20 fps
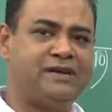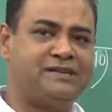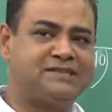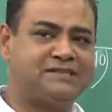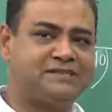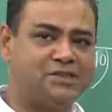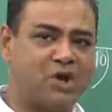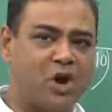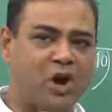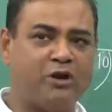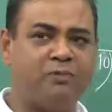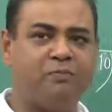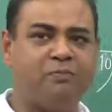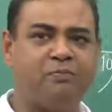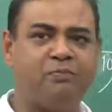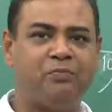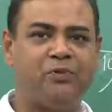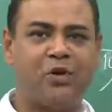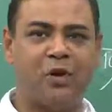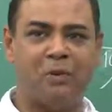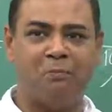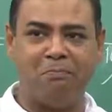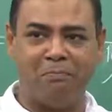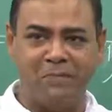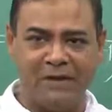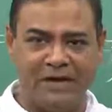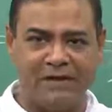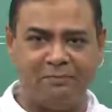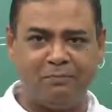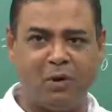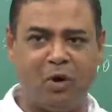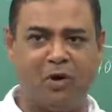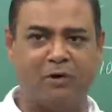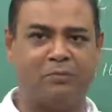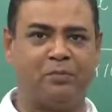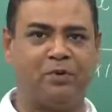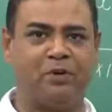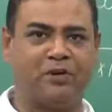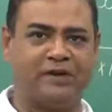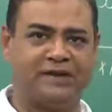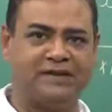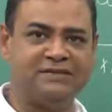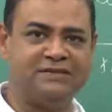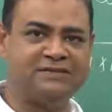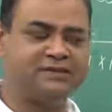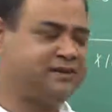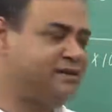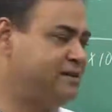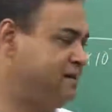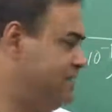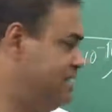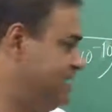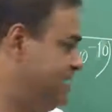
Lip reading: it is not complete bond brokerage.